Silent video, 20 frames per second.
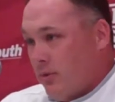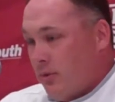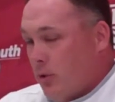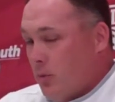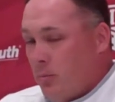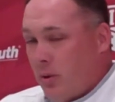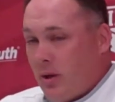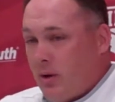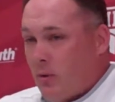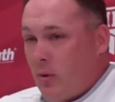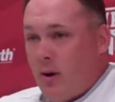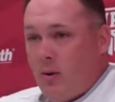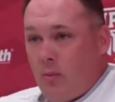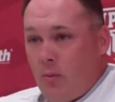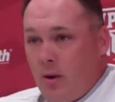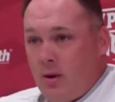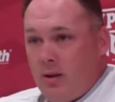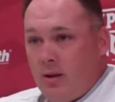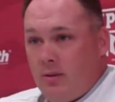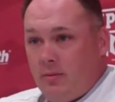If you can play great
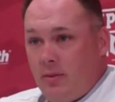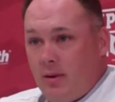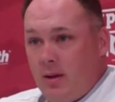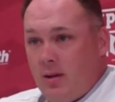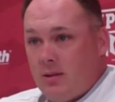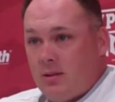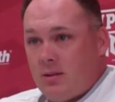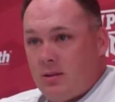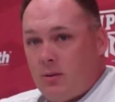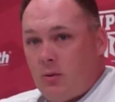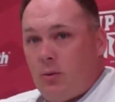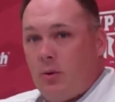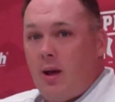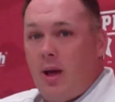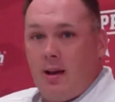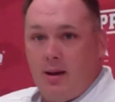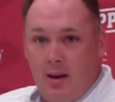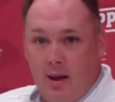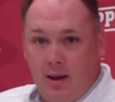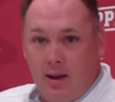run defense,
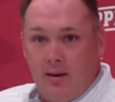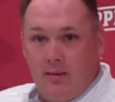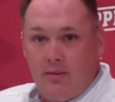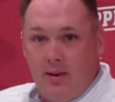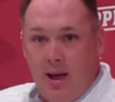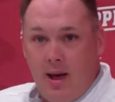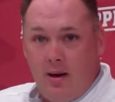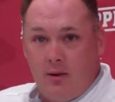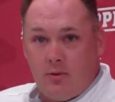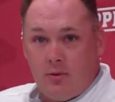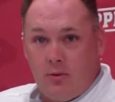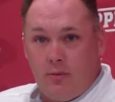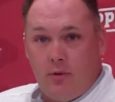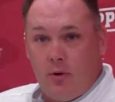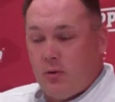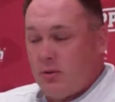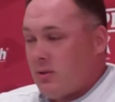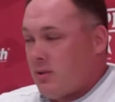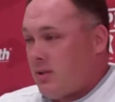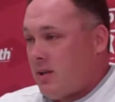create negative downs on
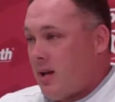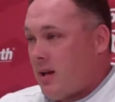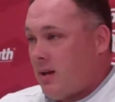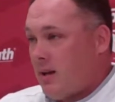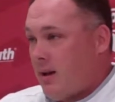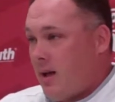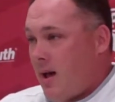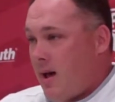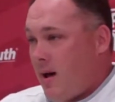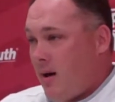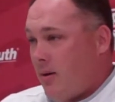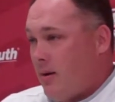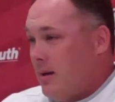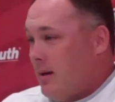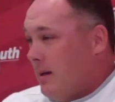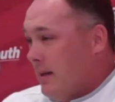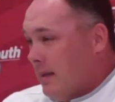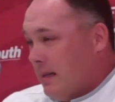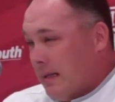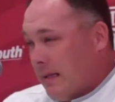first and second down,
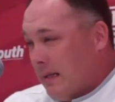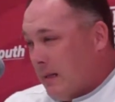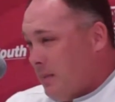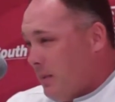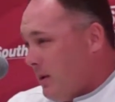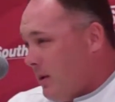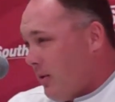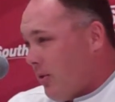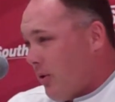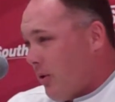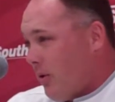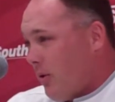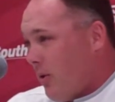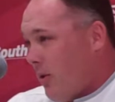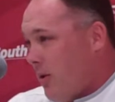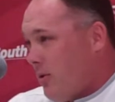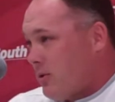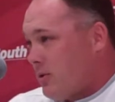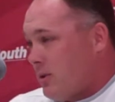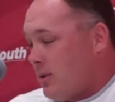get them into third and
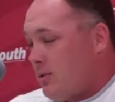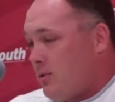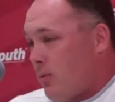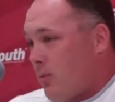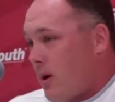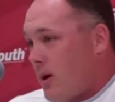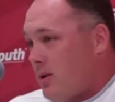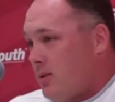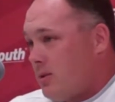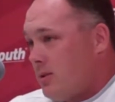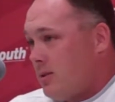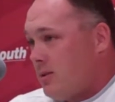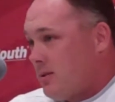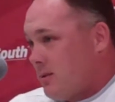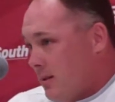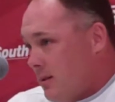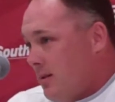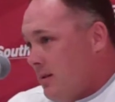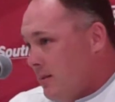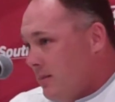long
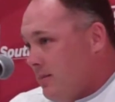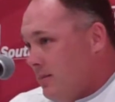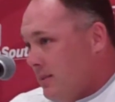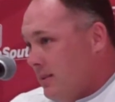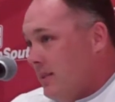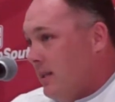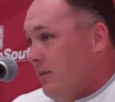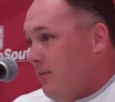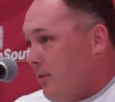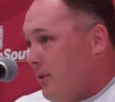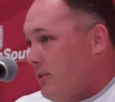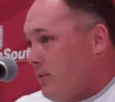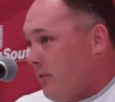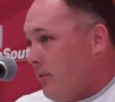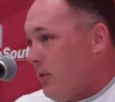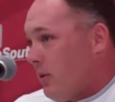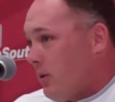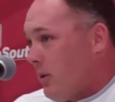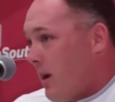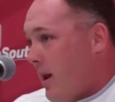situations,
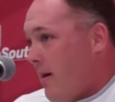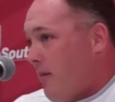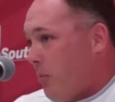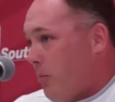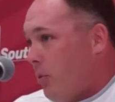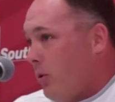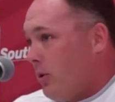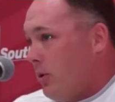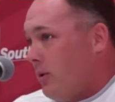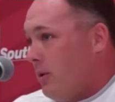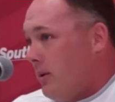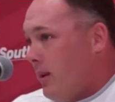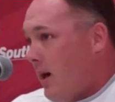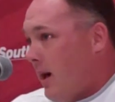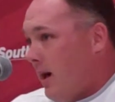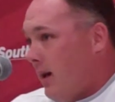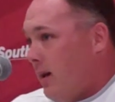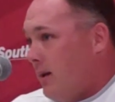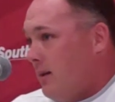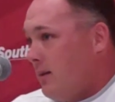defensively you're going to have a pretty good day.